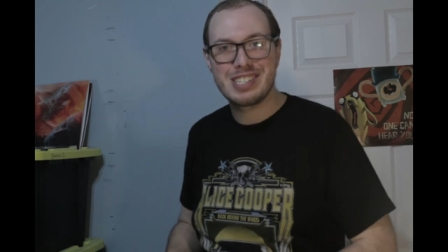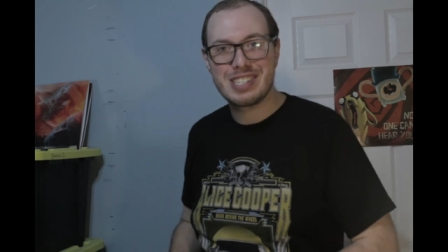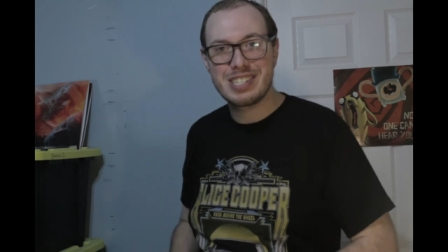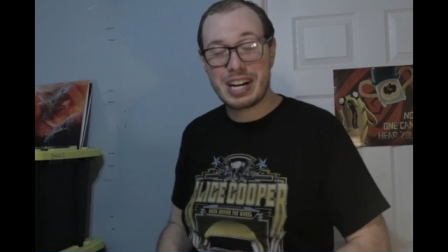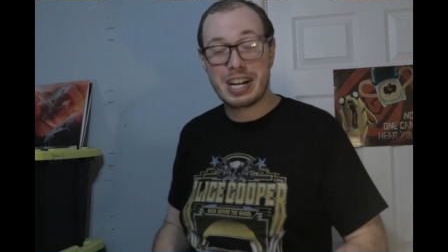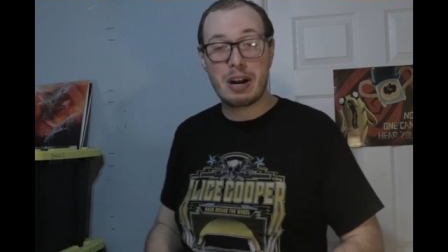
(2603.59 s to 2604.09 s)

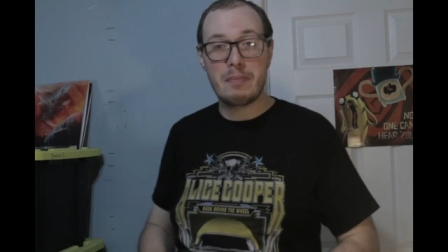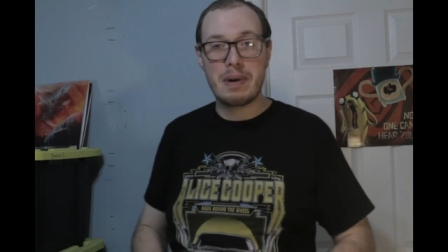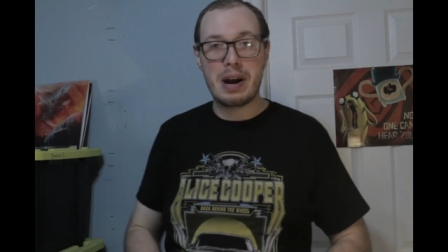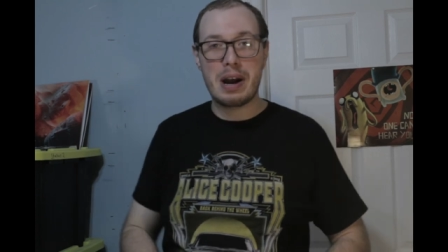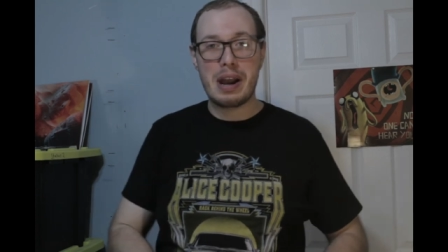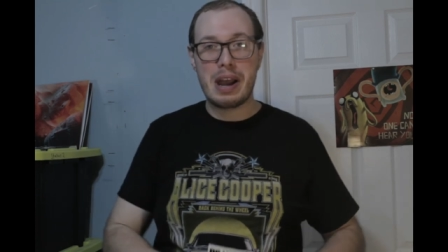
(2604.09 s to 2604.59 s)
Check out
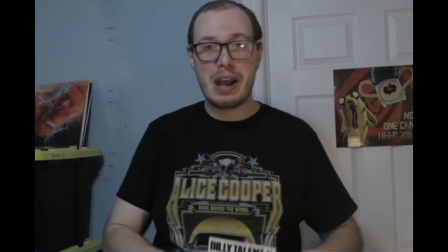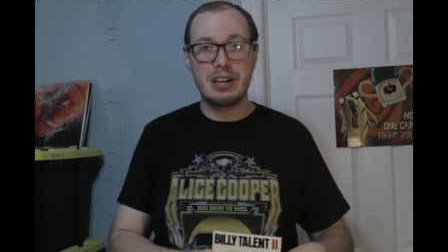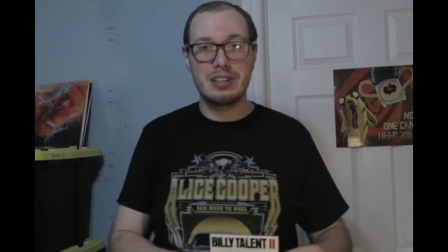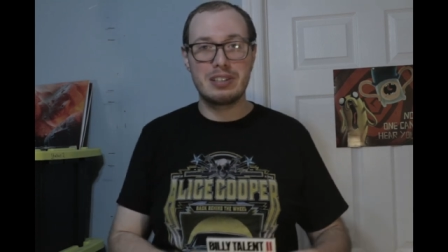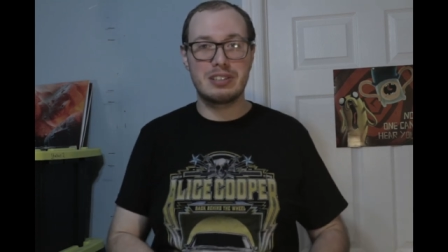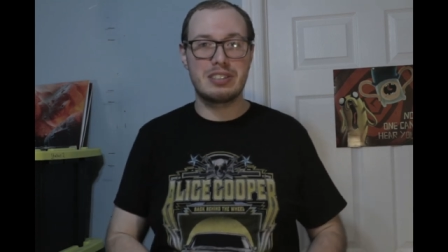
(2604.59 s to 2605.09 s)
my
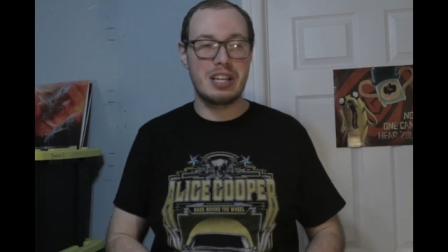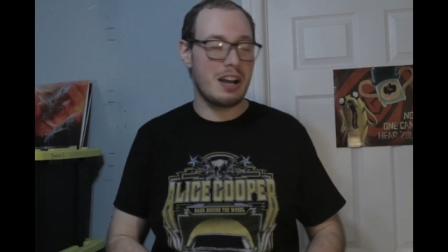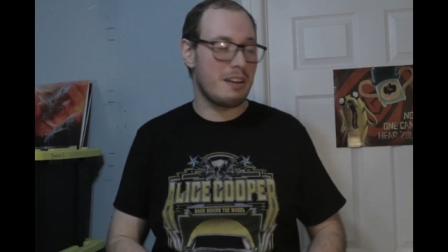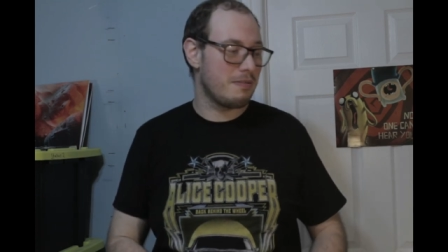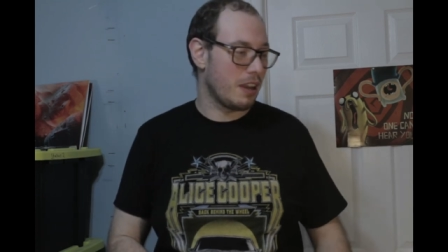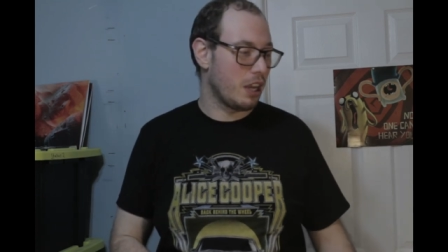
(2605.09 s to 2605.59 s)
other
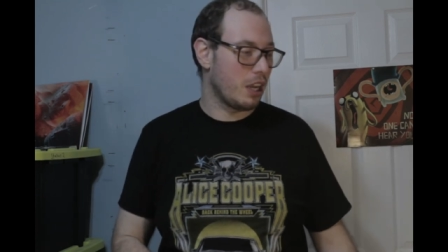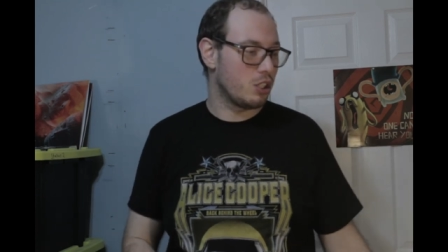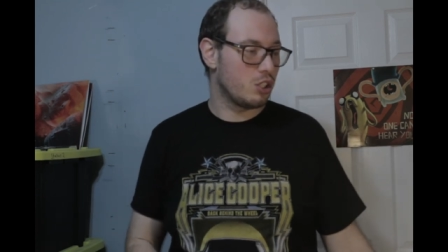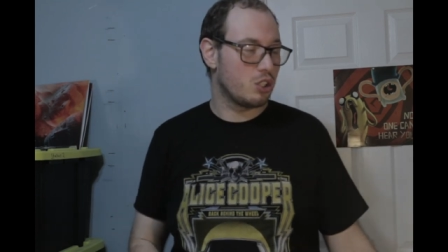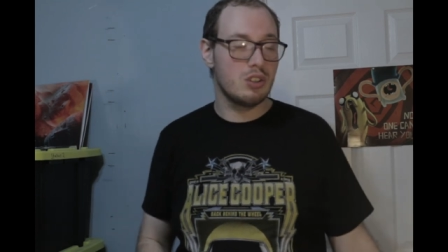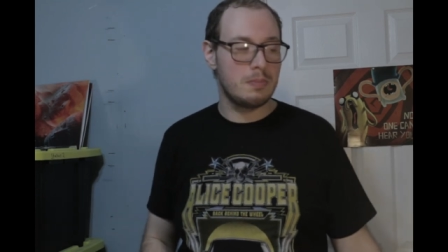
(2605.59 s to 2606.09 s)
stuff. It
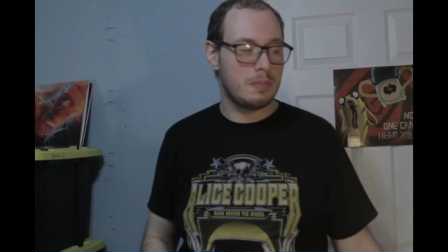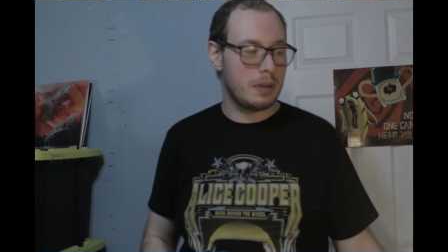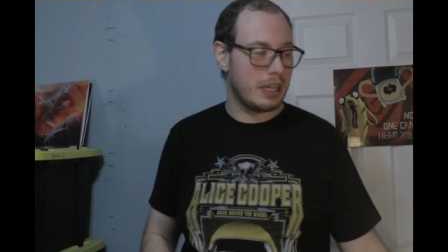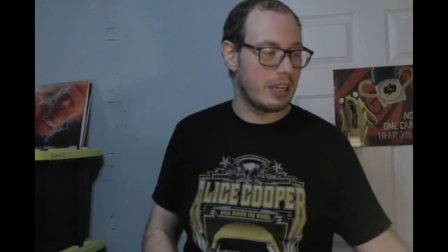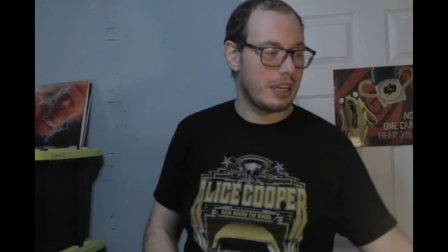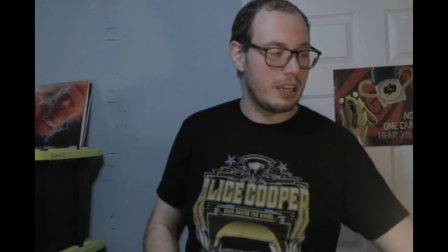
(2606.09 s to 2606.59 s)
should
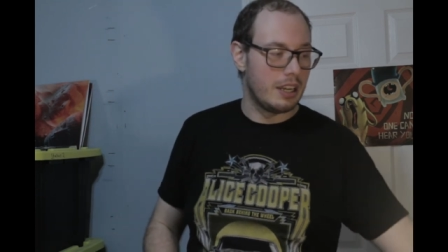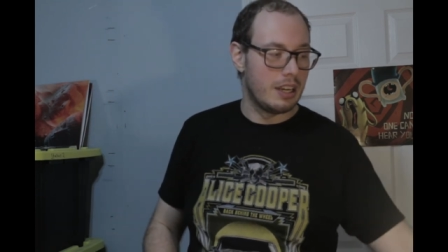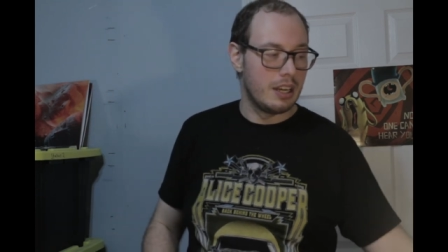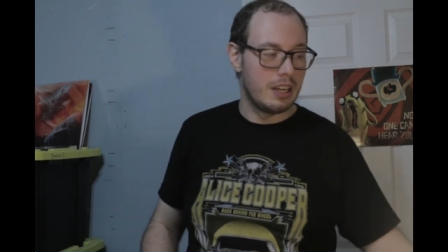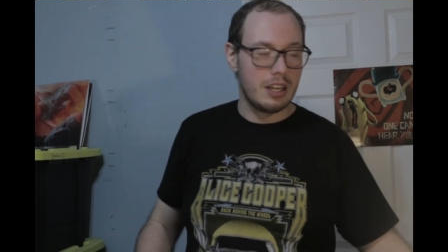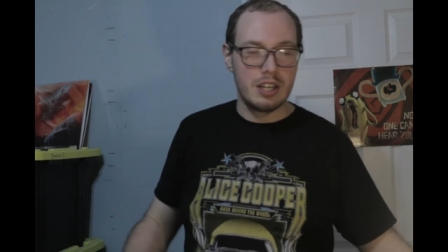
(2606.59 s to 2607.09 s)
be
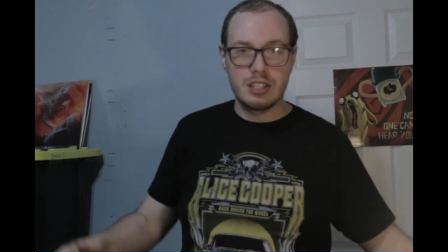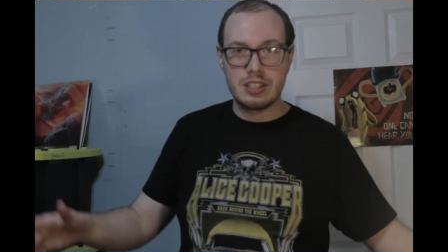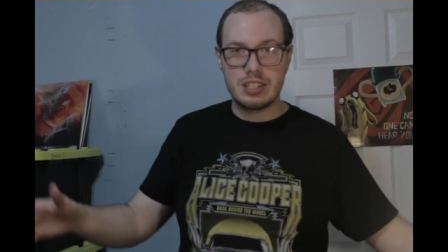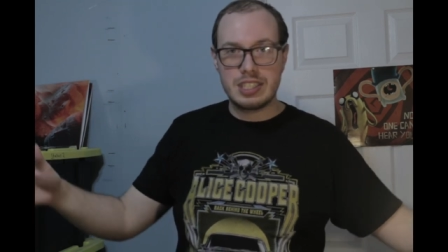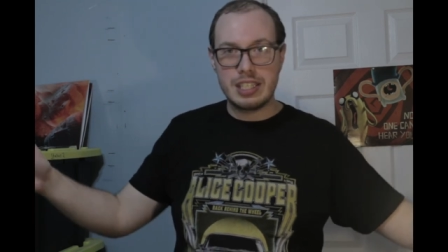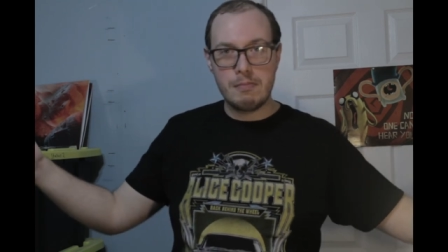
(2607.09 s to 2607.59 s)

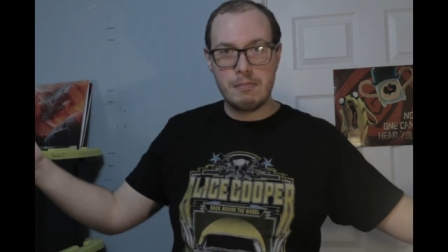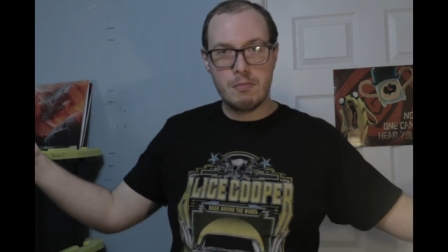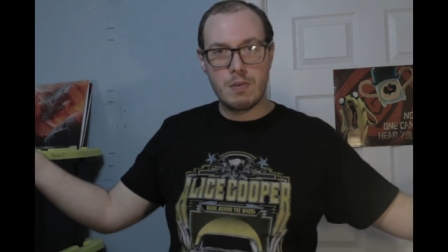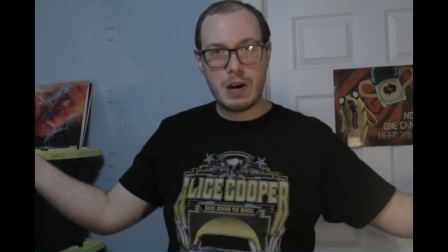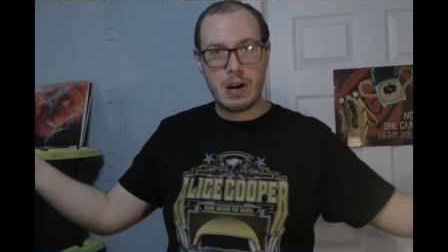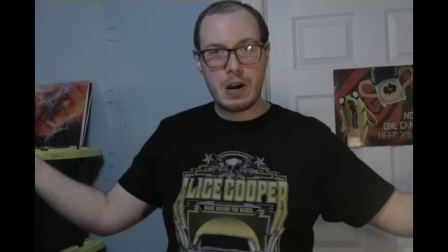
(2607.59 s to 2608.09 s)

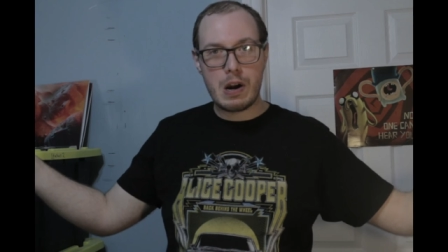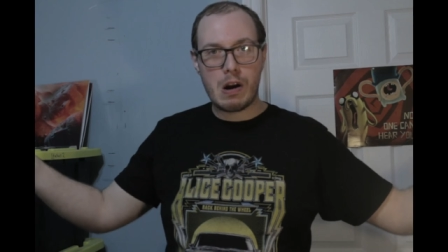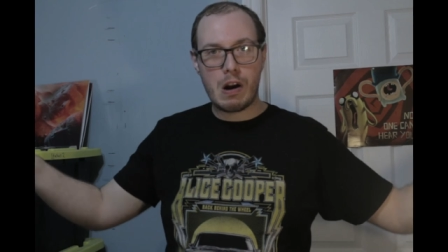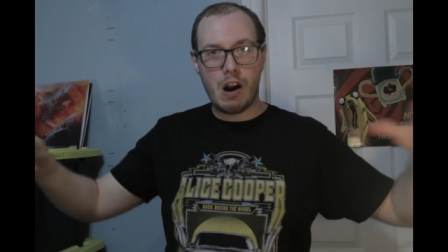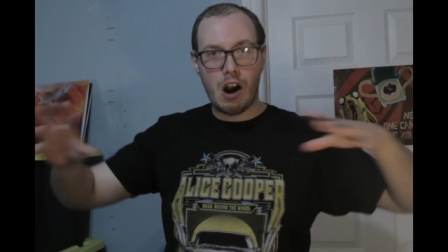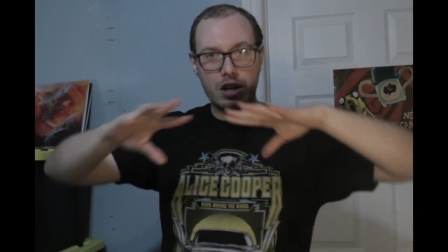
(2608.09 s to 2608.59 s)

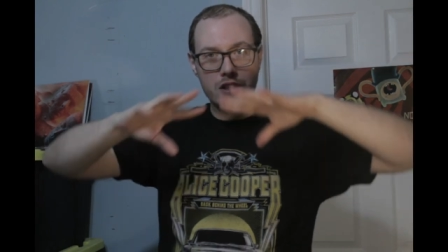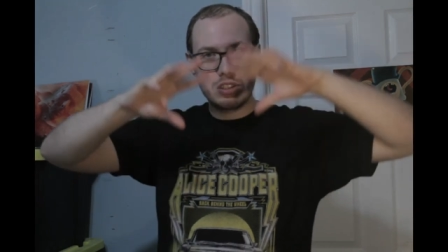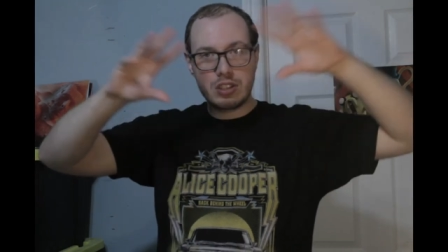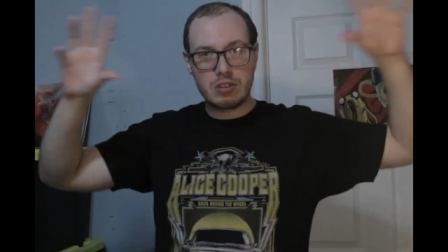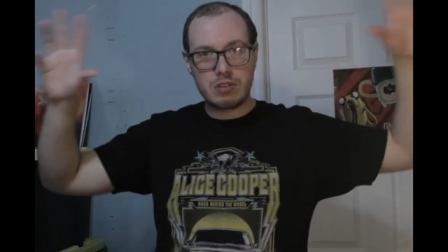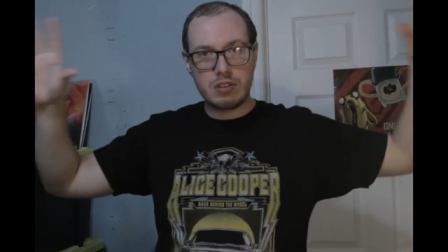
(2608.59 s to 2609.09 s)
somewhere on
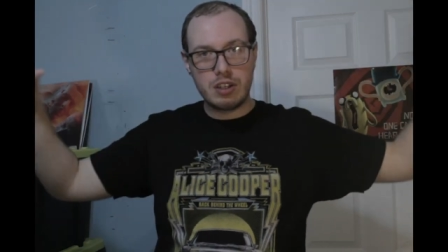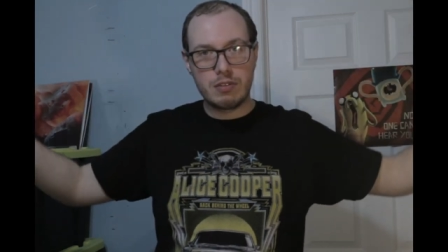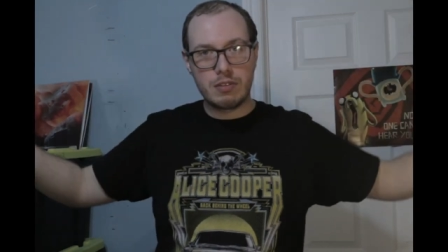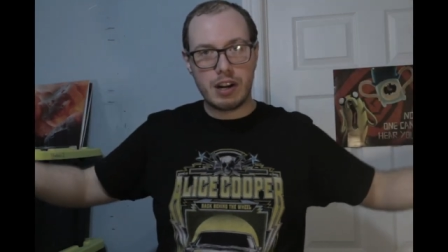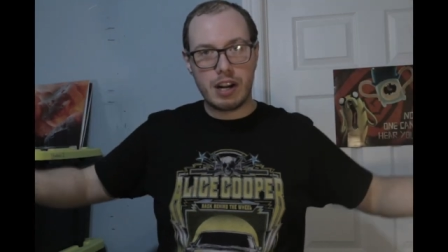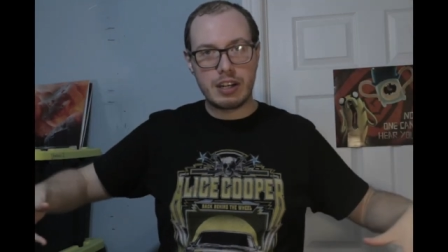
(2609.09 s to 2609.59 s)
screen
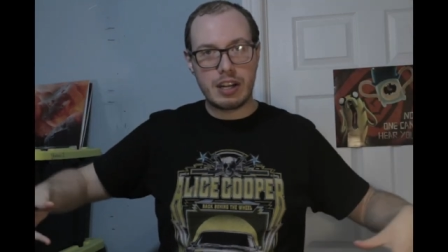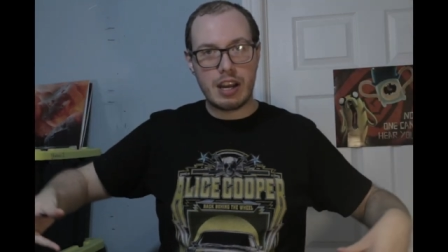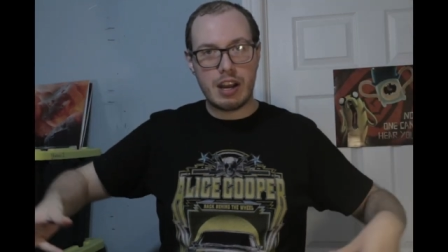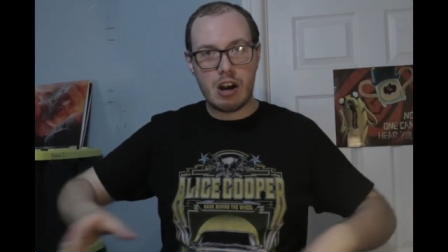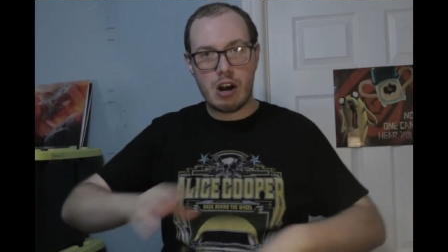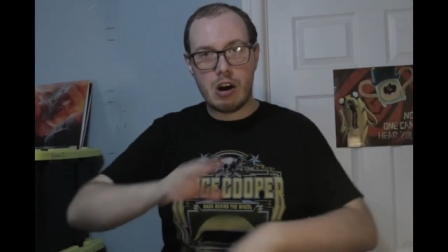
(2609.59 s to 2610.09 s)
right
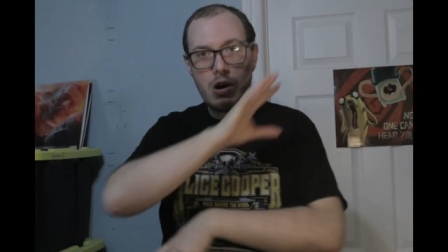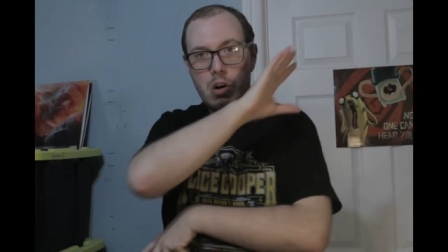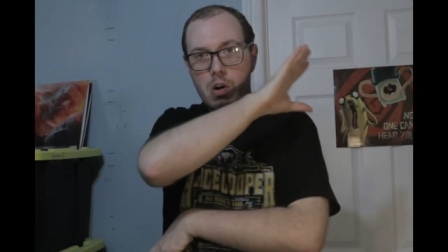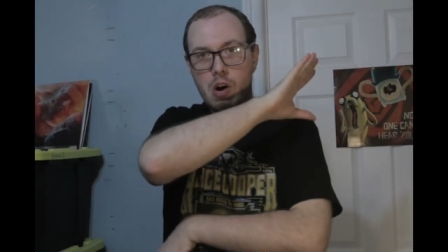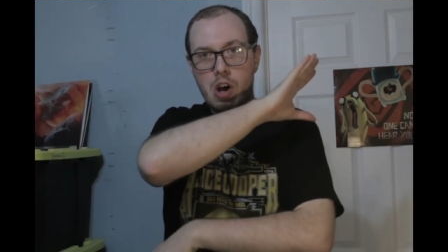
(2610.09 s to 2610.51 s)
now